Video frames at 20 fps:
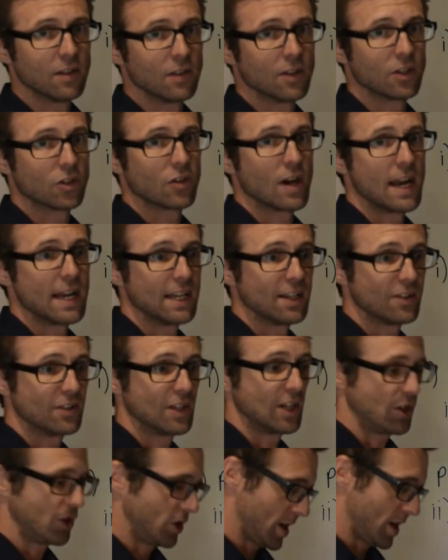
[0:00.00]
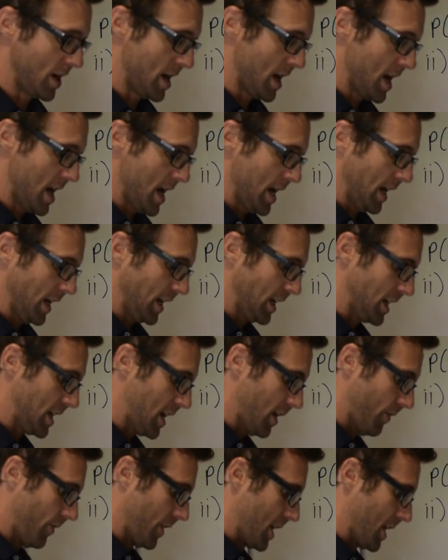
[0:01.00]
the training session
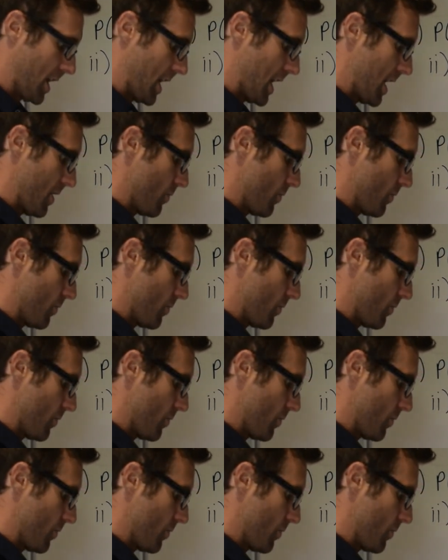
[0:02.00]
given he